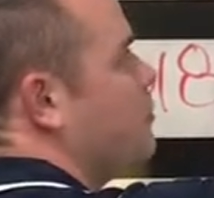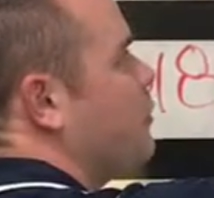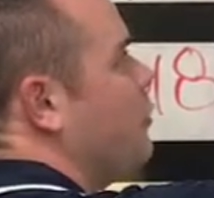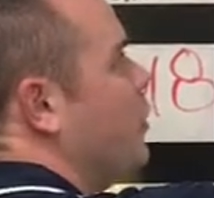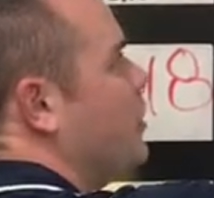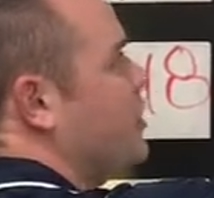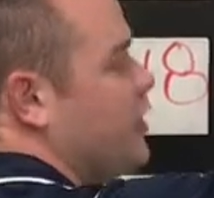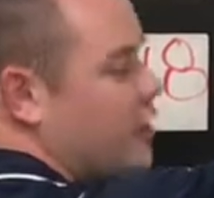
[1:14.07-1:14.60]
number
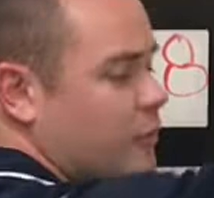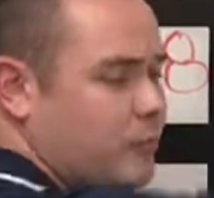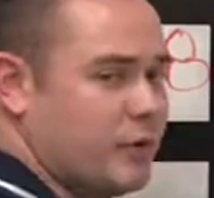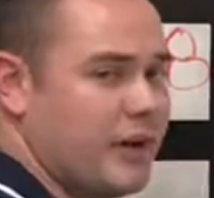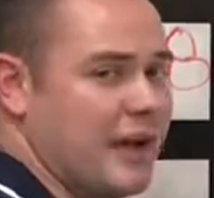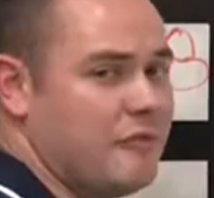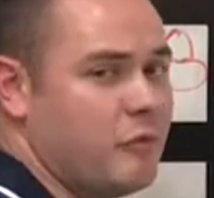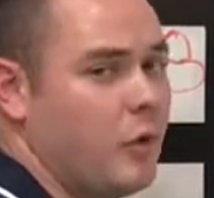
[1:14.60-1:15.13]
1 here,
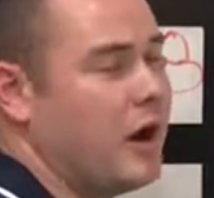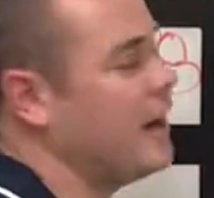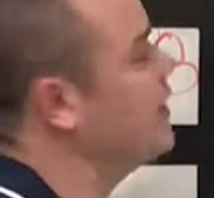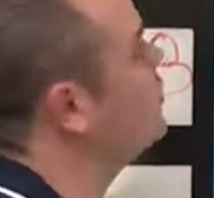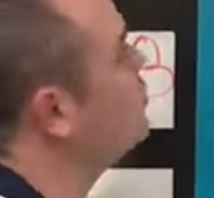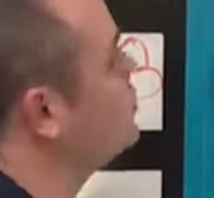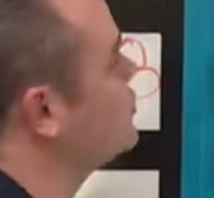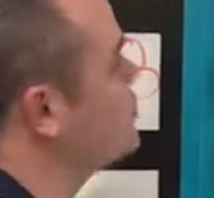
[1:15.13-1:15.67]
we have
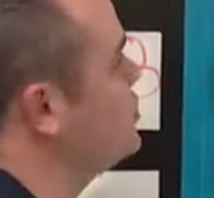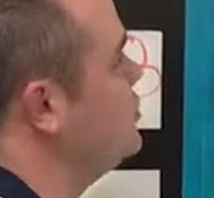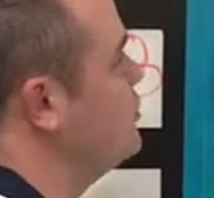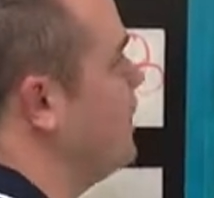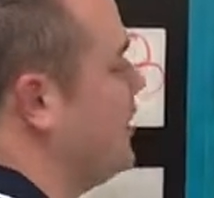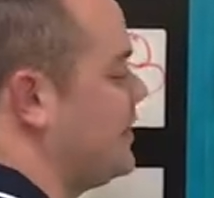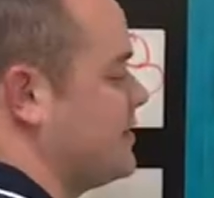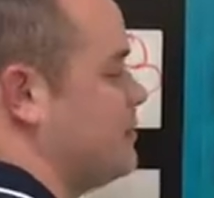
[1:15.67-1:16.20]
y equals
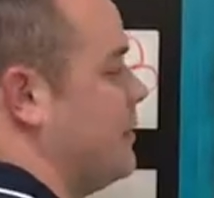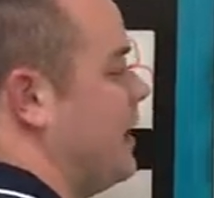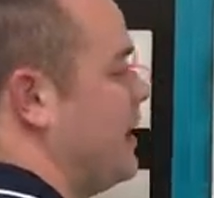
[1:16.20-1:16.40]
2x